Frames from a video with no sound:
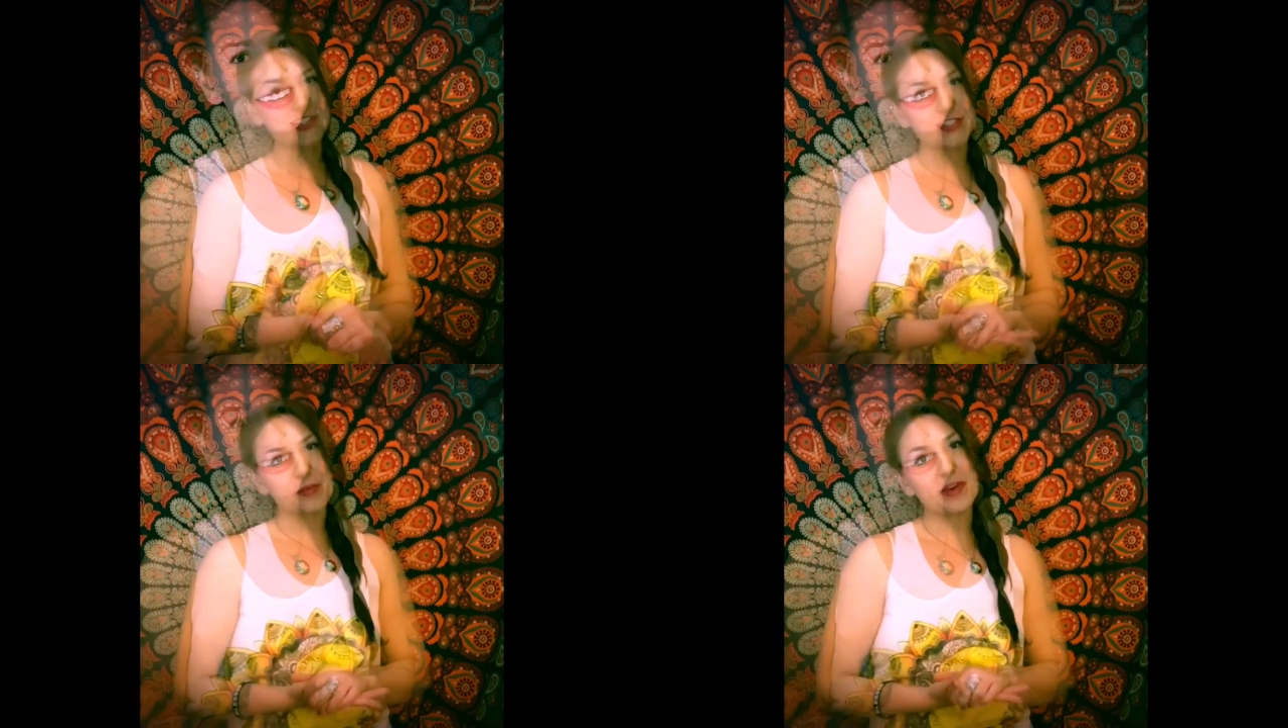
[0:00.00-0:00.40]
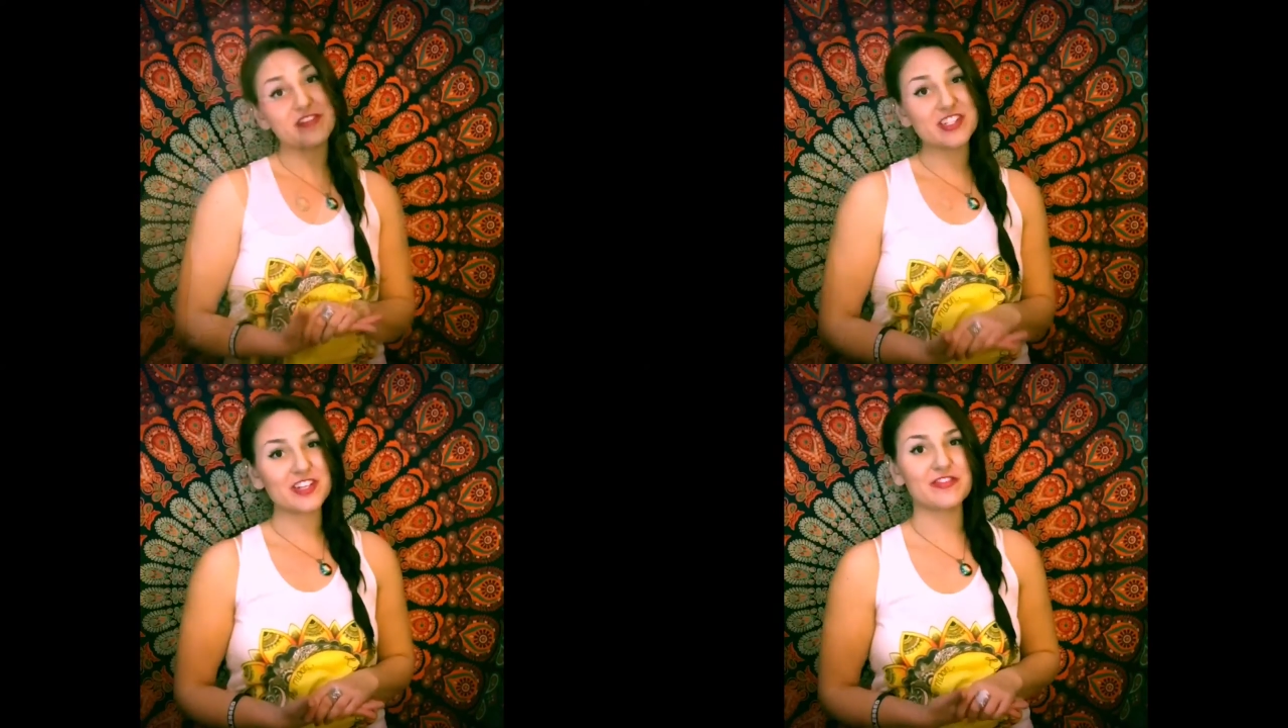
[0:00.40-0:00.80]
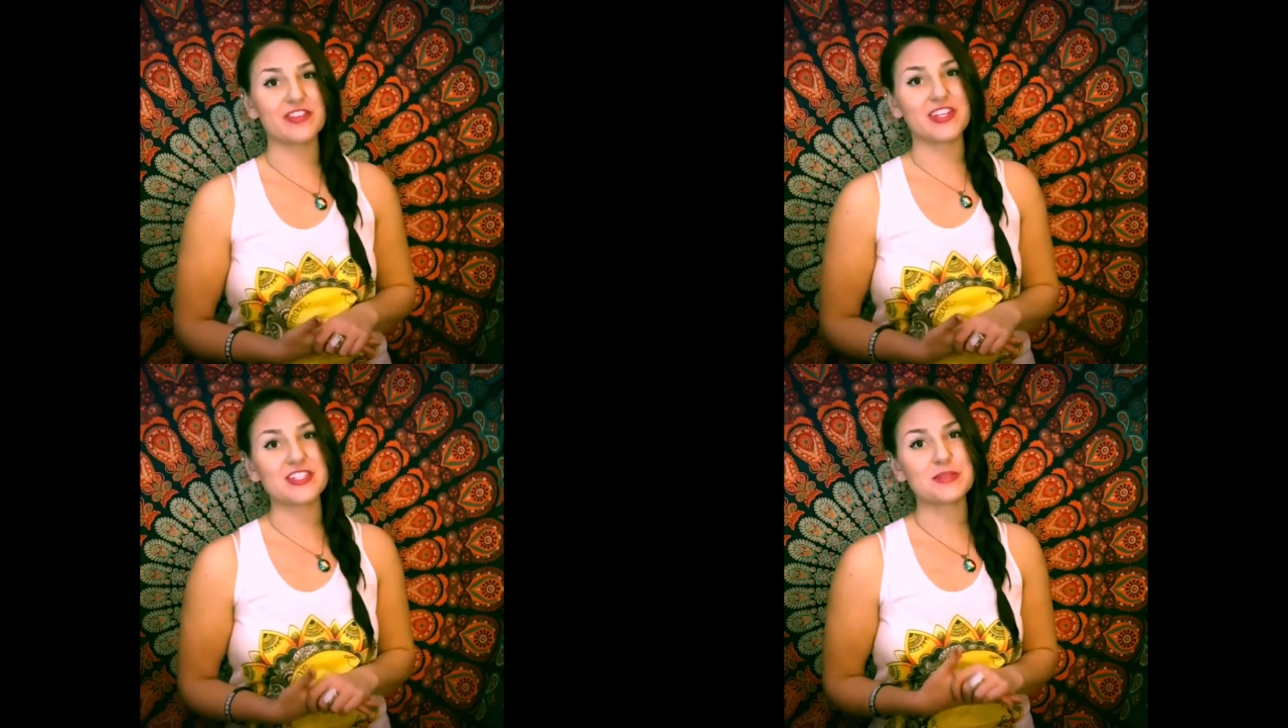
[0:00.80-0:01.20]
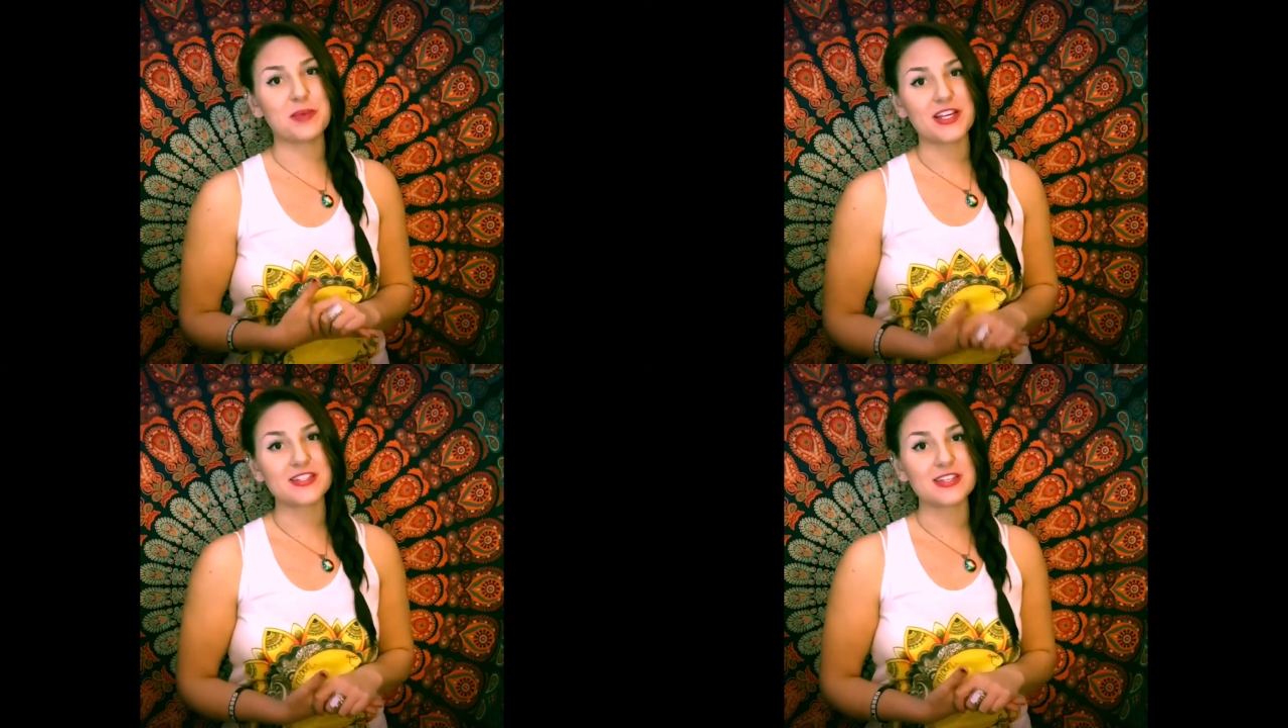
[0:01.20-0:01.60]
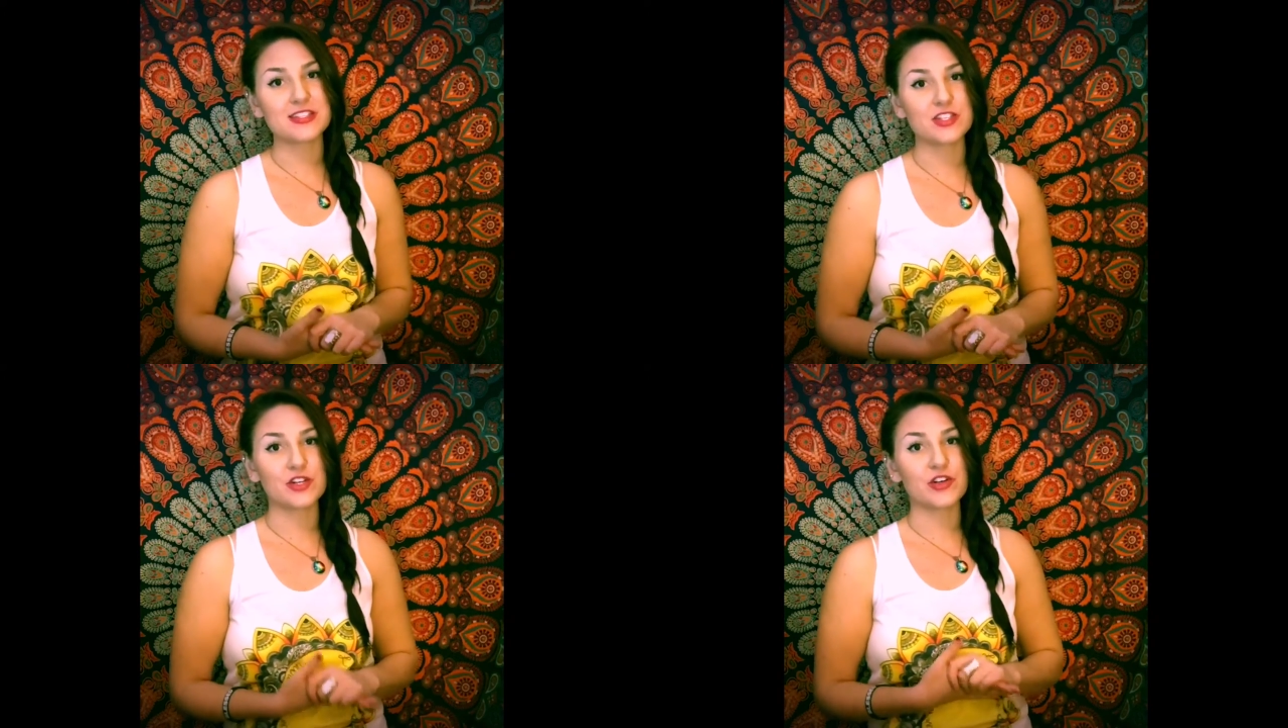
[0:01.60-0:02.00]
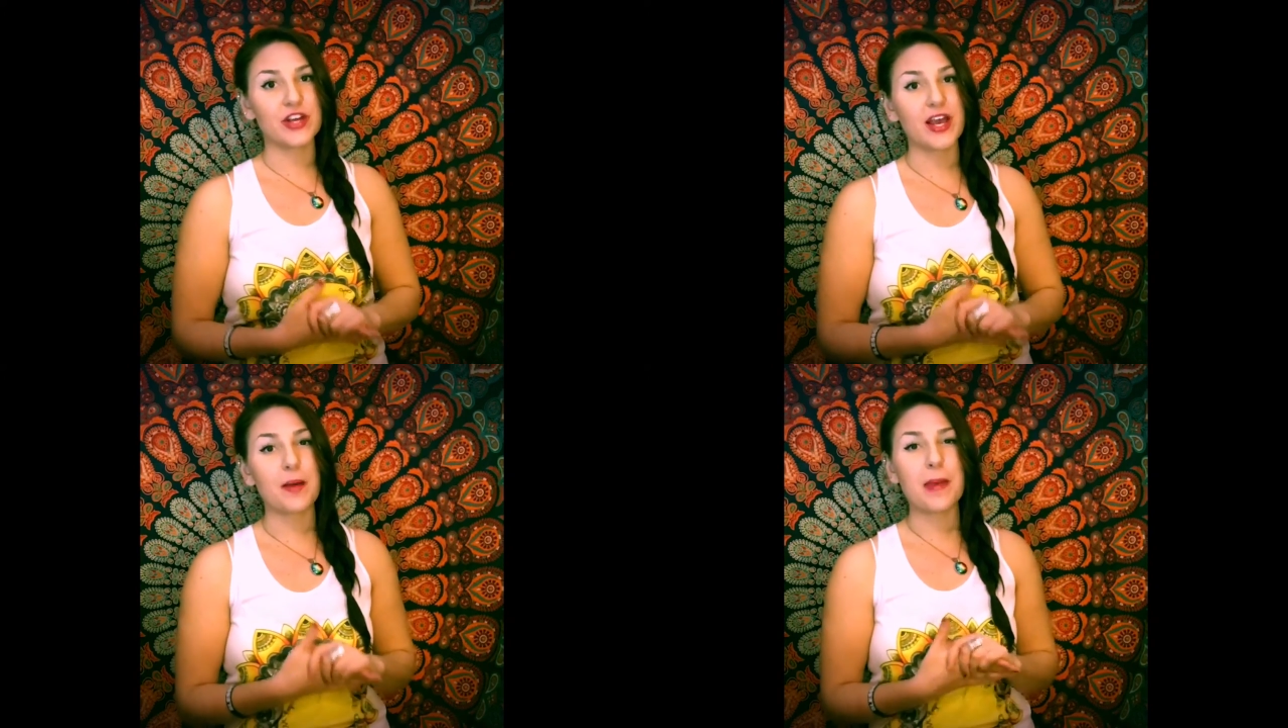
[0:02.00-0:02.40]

So my vision for this space is to create a